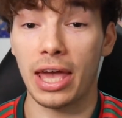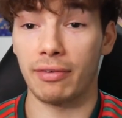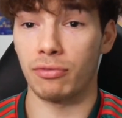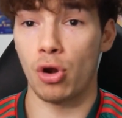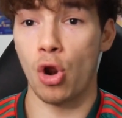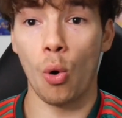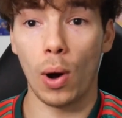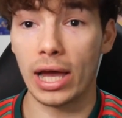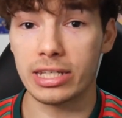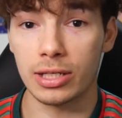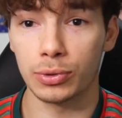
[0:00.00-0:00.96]
They have no
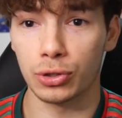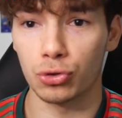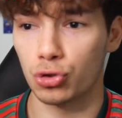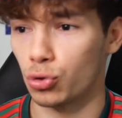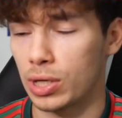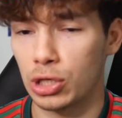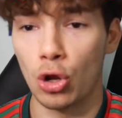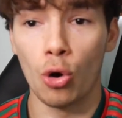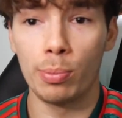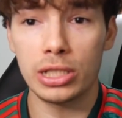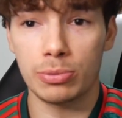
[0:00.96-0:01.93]
idea what they're doing.
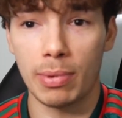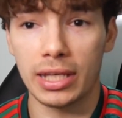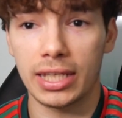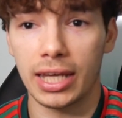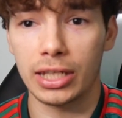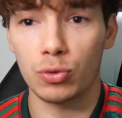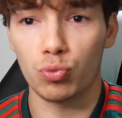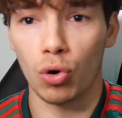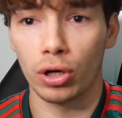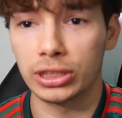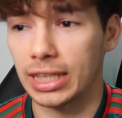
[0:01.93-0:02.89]
Nobody's making any
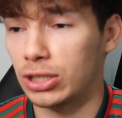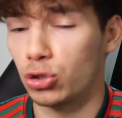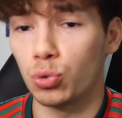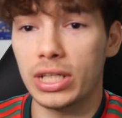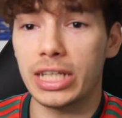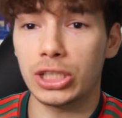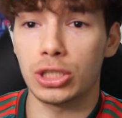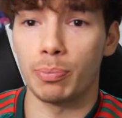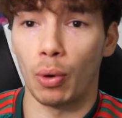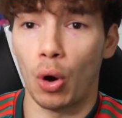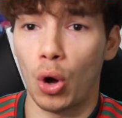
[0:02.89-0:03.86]
runs. Antuna gets
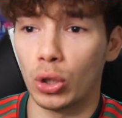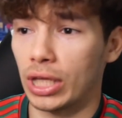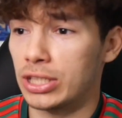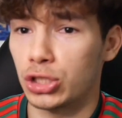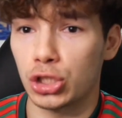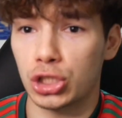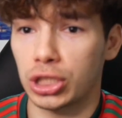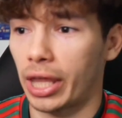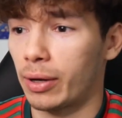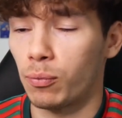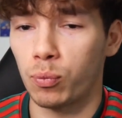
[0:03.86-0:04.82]
the ball and just
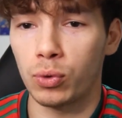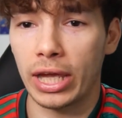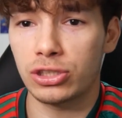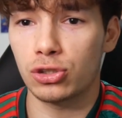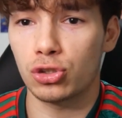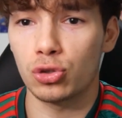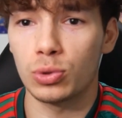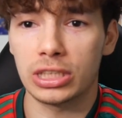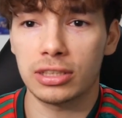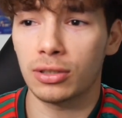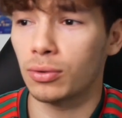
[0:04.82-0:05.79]
like likes to do
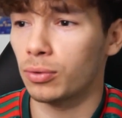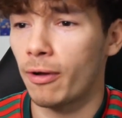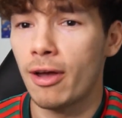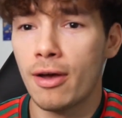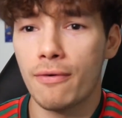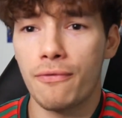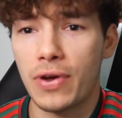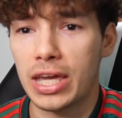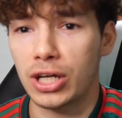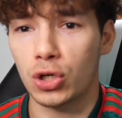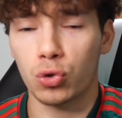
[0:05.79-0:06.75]
his little
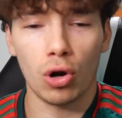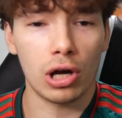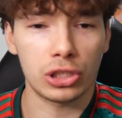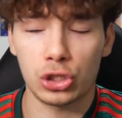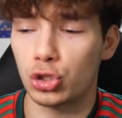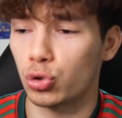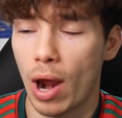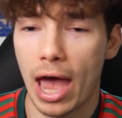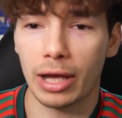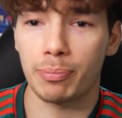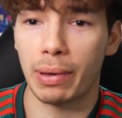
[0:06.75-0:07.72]
fake cross
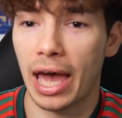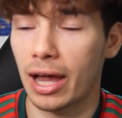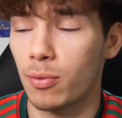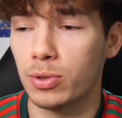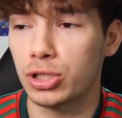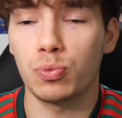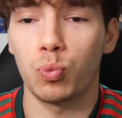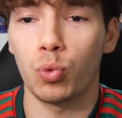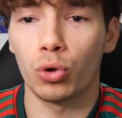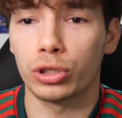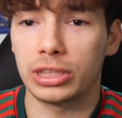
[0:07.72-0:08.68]
drag back, which
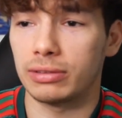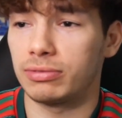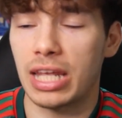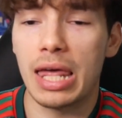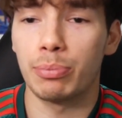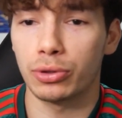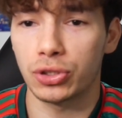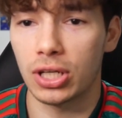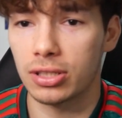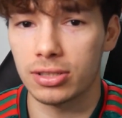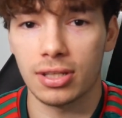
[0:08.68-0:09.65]
works 10%
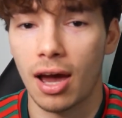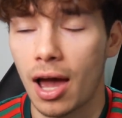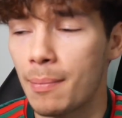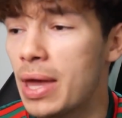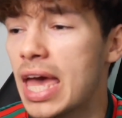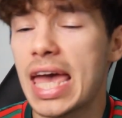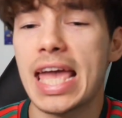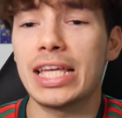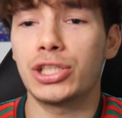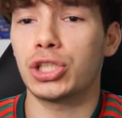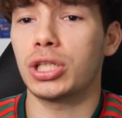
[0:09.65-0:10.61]
of the time.
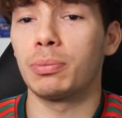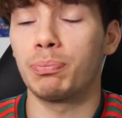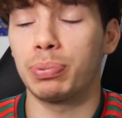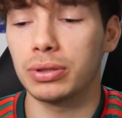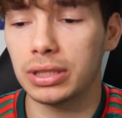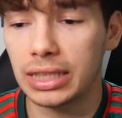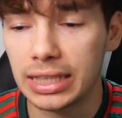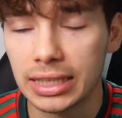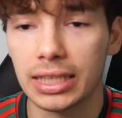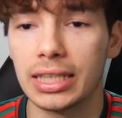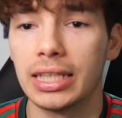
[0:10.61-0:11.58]
It's just
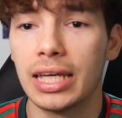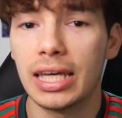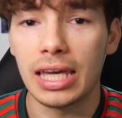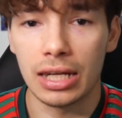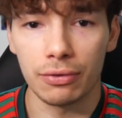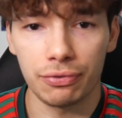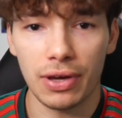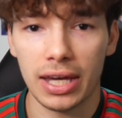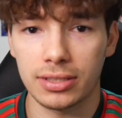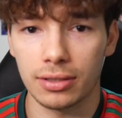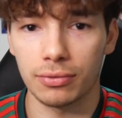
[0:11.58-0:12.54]
completely
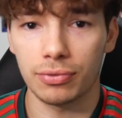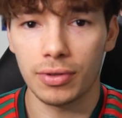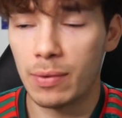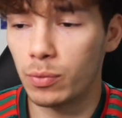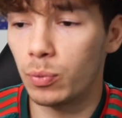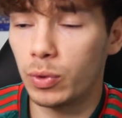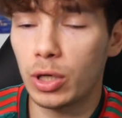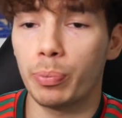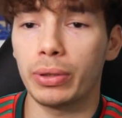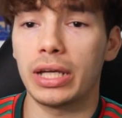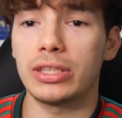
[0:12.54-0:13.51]
ineffective. And when we
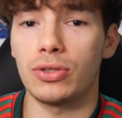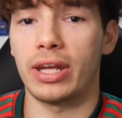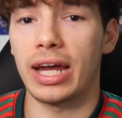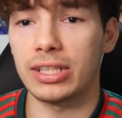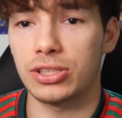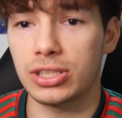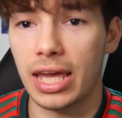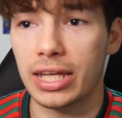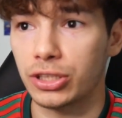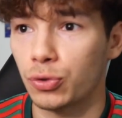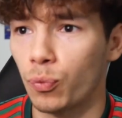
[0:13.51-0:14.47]
are playing the United
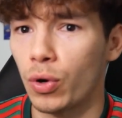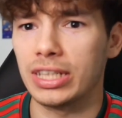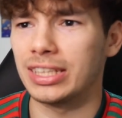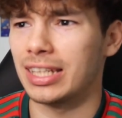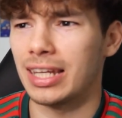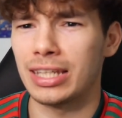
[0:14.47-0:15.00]
States, what is it?